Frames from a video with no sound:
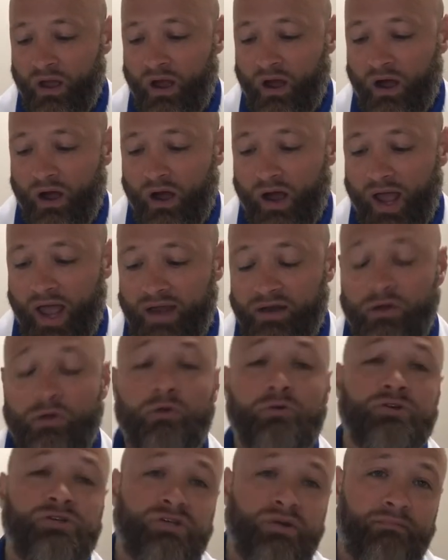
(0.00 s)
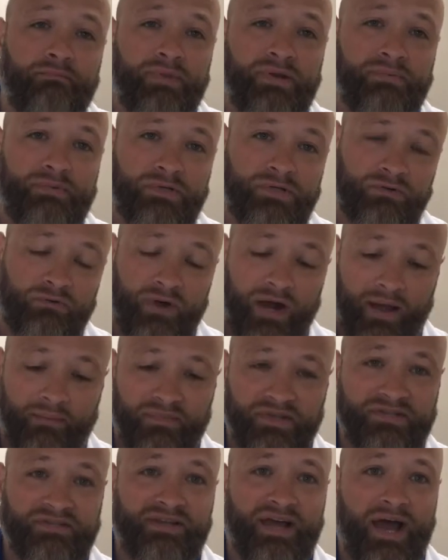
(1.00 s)
uh, and who should be
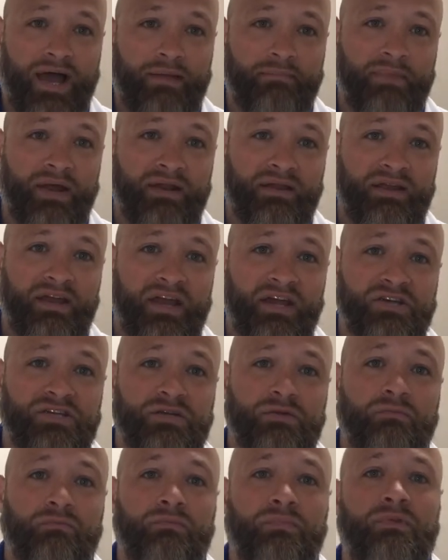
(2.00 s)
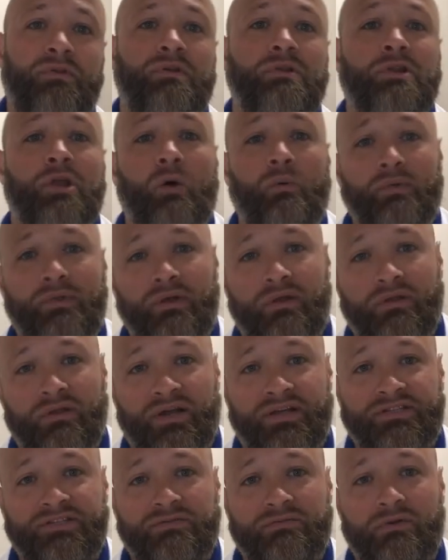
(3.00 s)
prescribed the statin medication to lower the
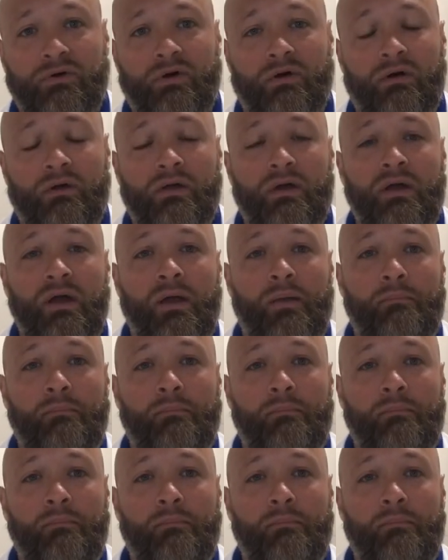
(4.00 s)
cholesterol,